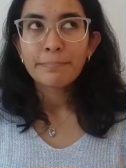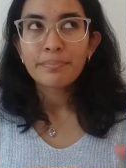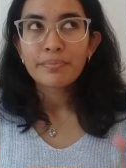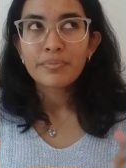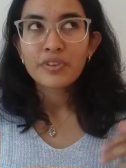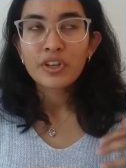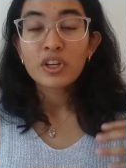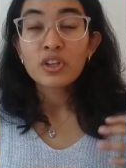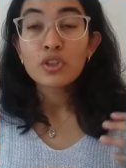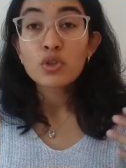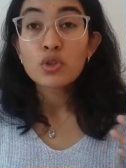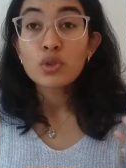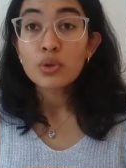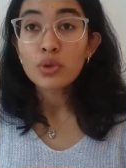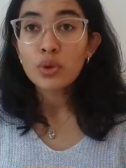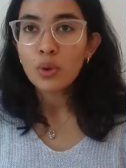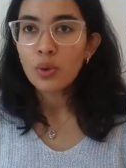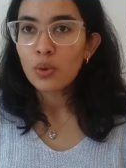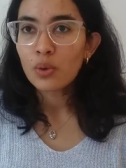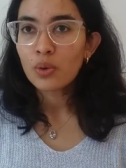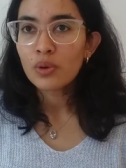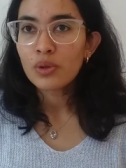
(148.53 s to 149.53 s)

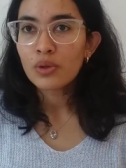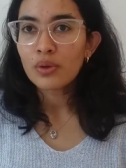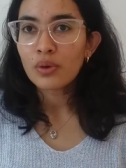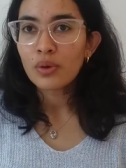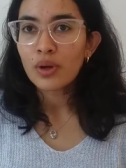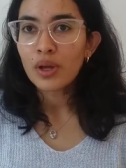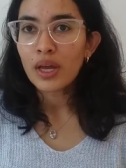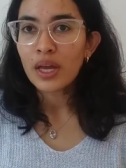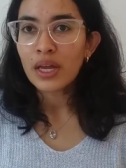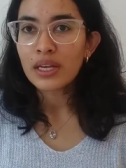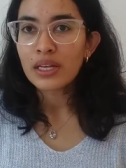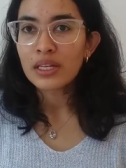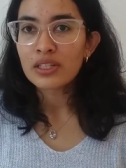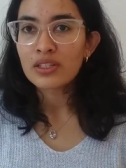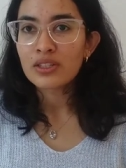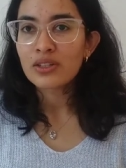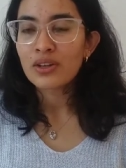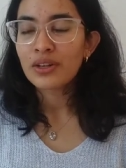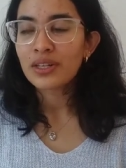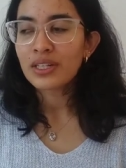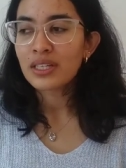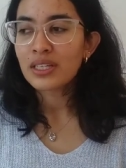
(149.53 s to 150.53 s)
control, and it's
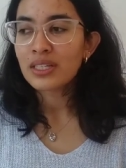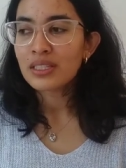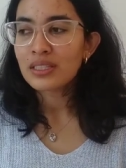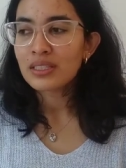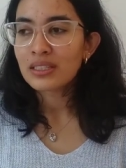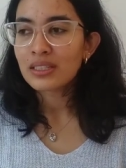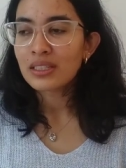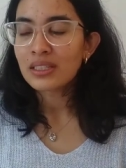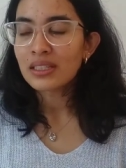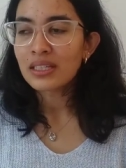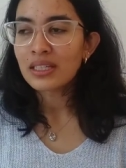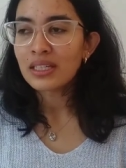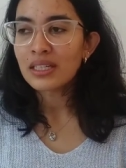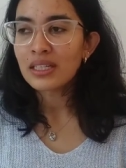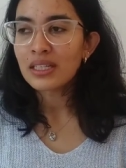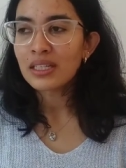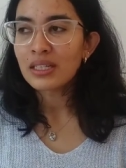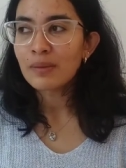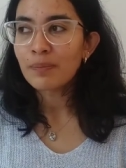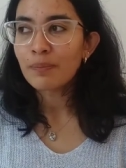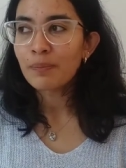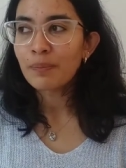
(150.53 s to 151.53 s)
not
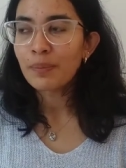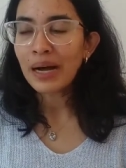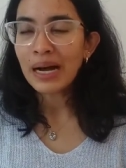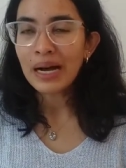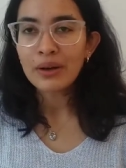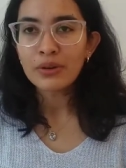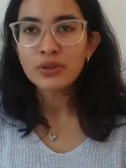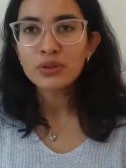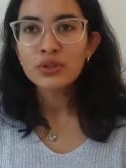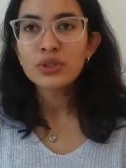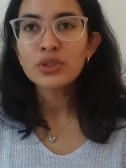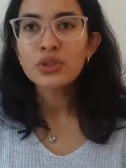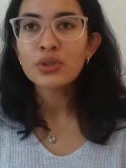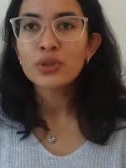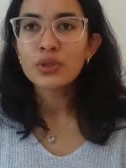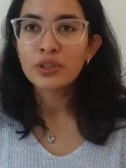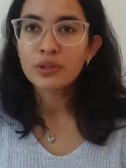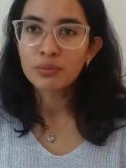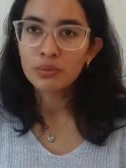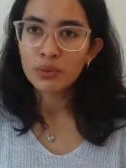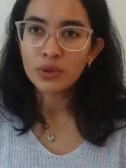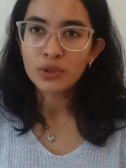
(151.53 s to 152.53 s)
easily bound to your
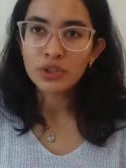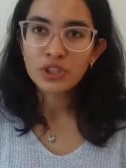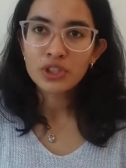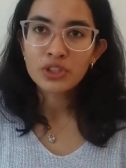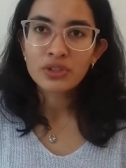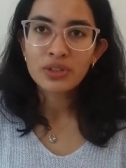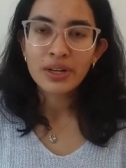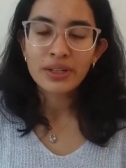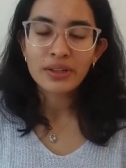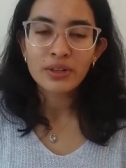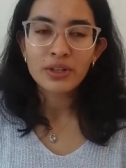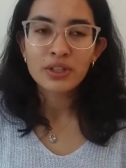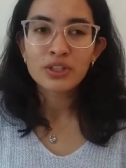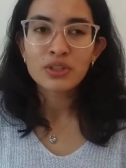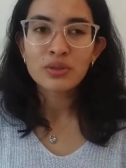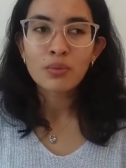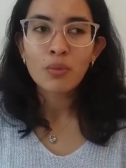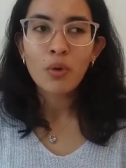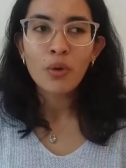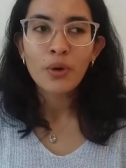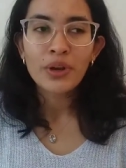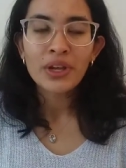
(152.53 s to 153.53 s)
emotions. Rather, it's
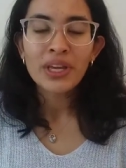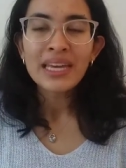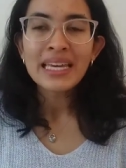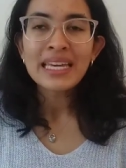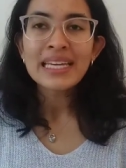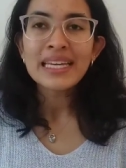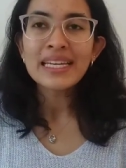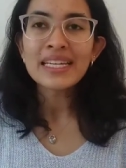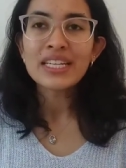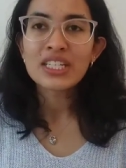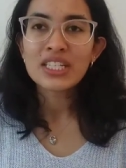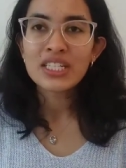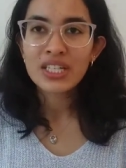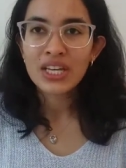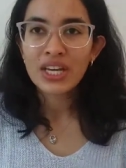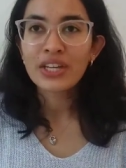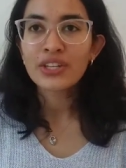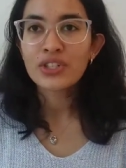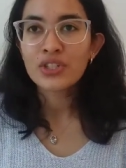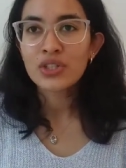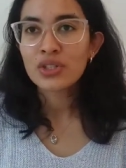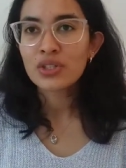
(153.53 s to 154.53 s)
more
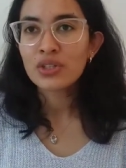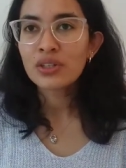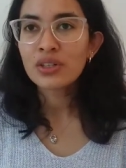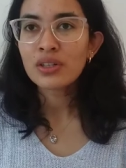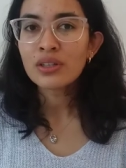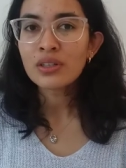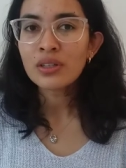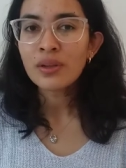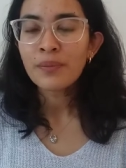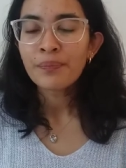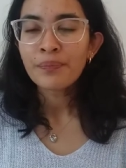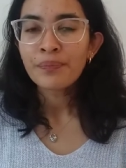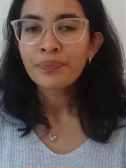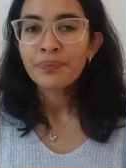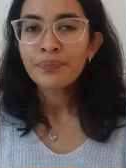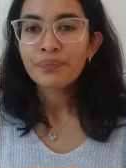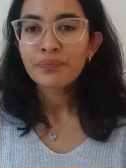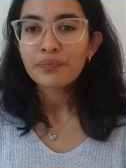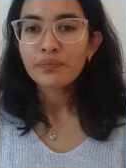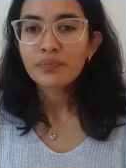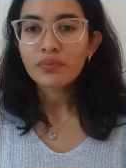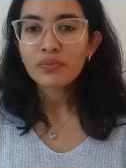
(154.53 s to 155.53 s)
intentional.
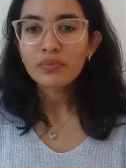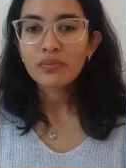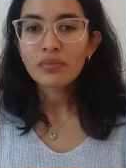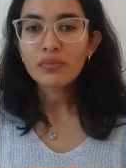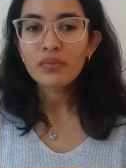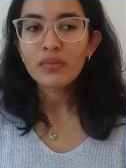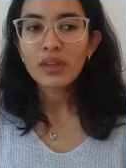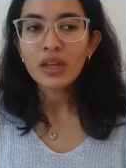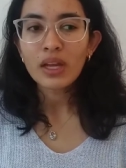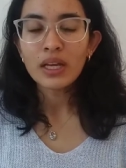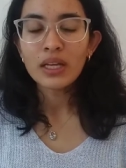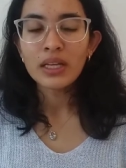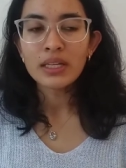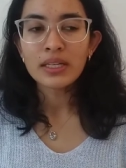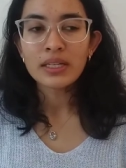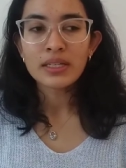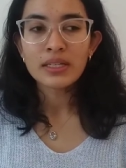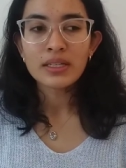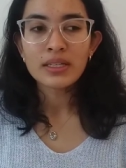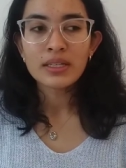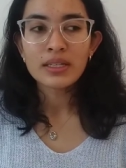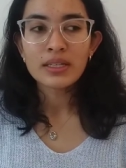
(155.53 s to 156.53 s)

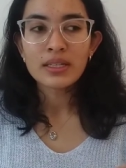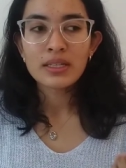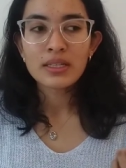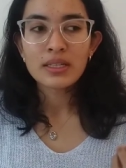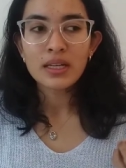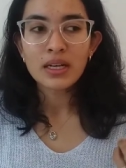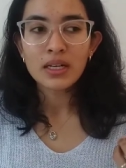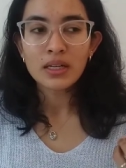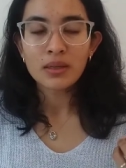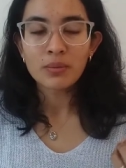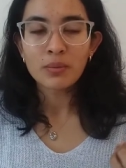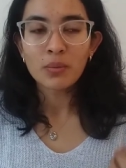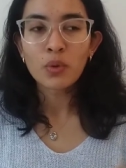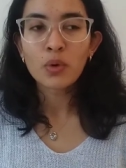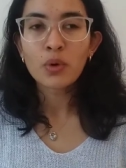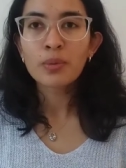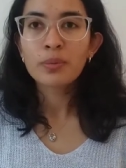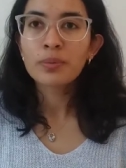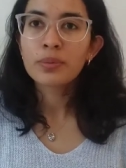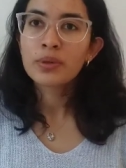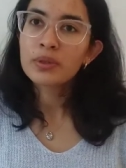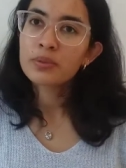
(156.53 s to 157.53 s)
It's a more
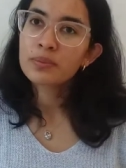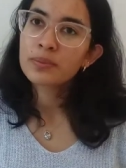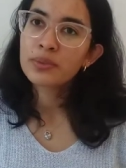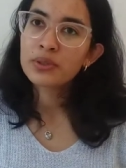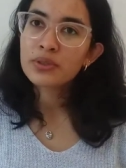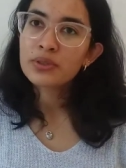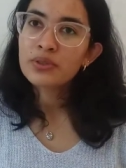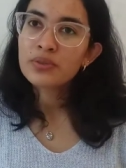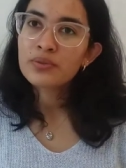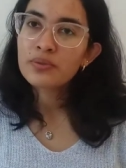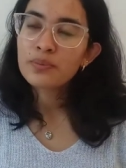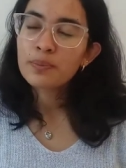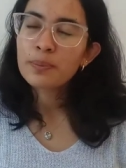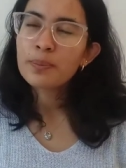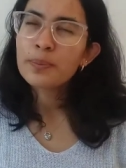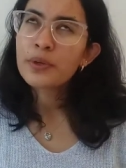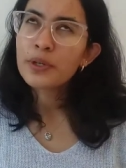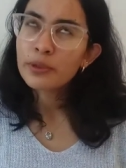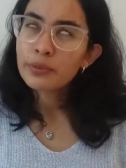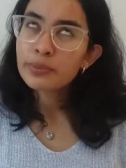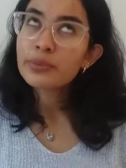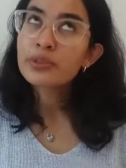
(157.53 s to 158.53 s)

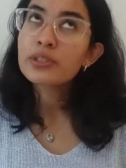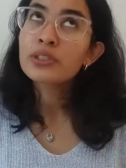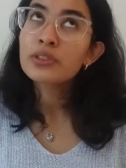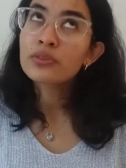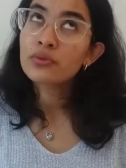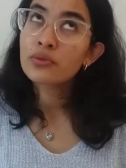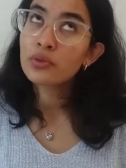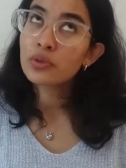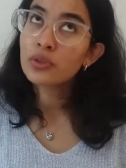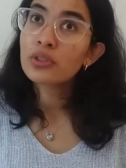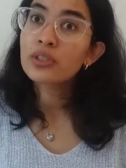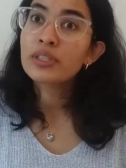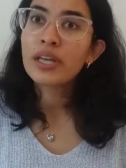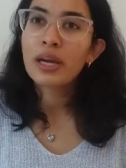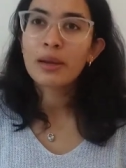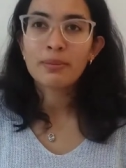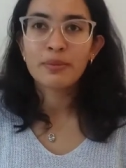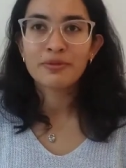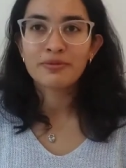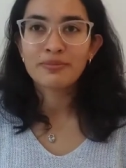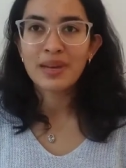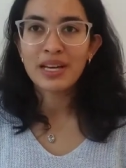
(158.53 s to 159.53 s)
purposeful type
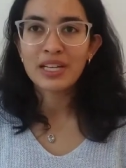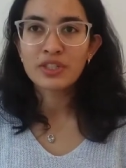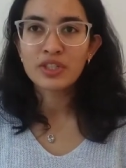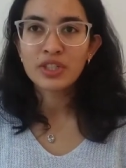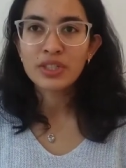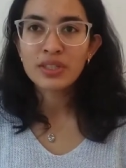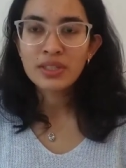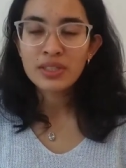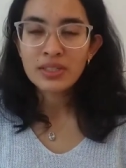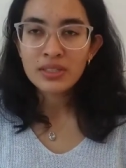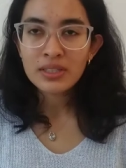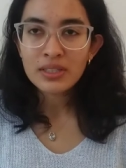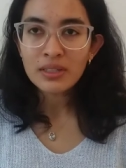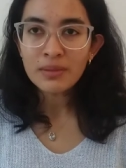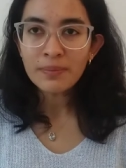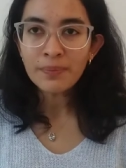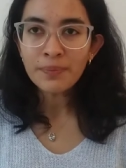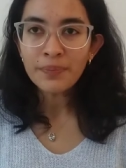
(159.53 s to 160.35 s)
of magic system.